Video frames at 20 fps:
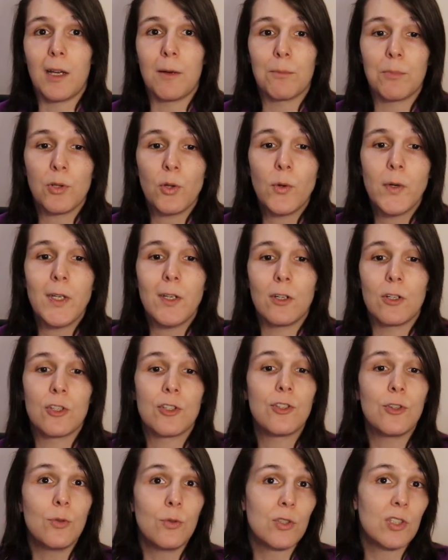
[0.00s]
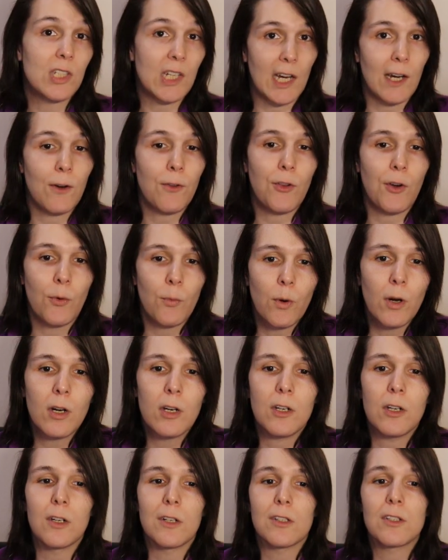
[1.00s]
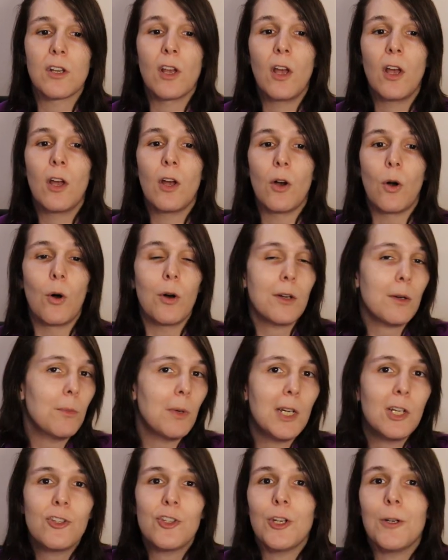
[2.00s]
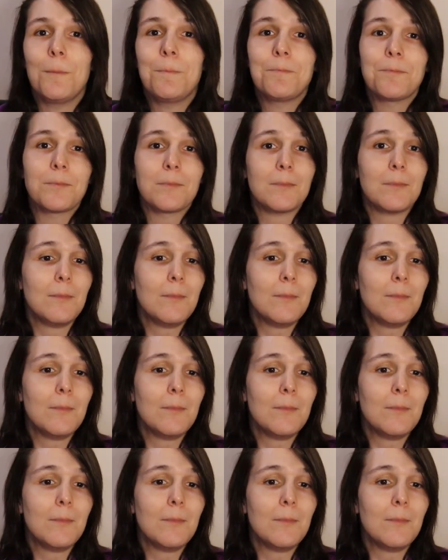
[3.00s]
employers to scare their workers, automation